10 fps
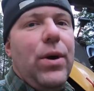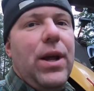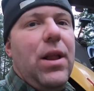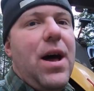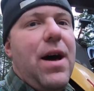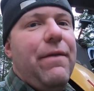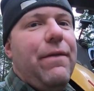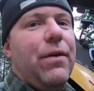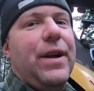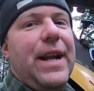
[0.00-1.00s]
oil off
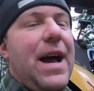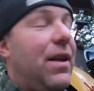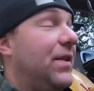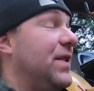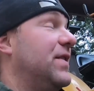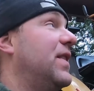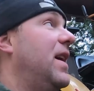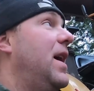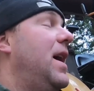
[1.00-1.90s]
for an analysis